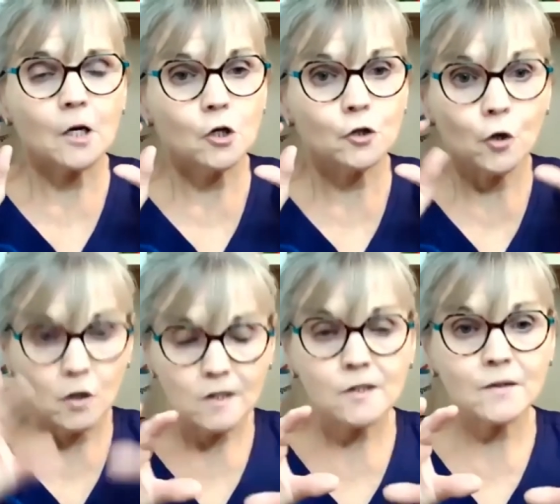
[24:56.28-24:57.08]
you
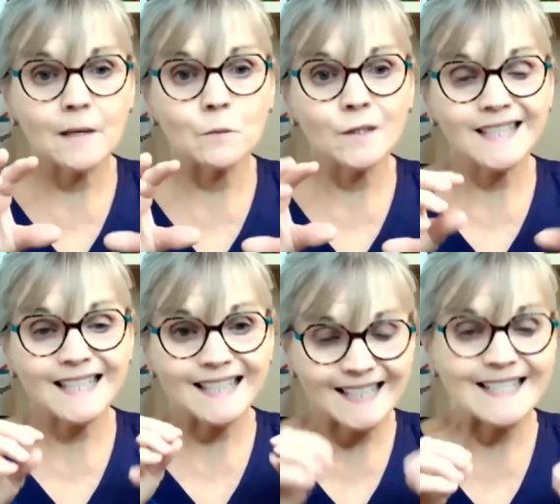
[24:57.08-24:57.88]
also then want
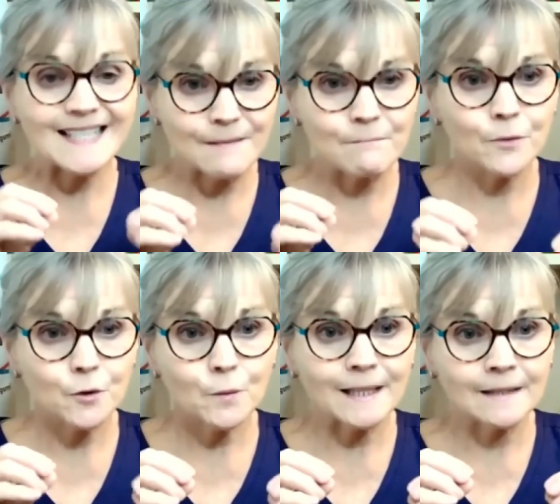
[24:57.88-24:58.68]
to clean in
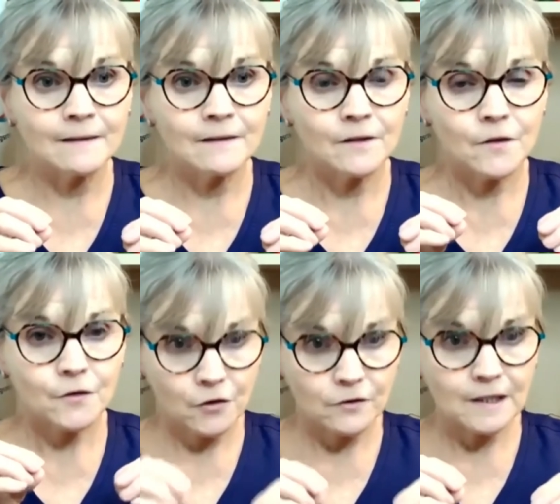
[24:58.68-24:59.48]
between
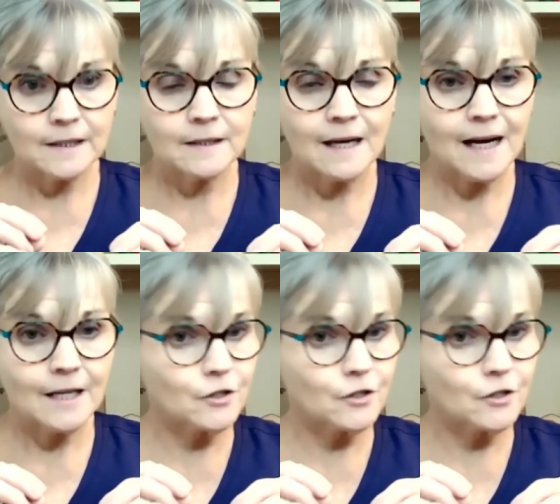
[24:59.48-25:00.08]
thoroughly and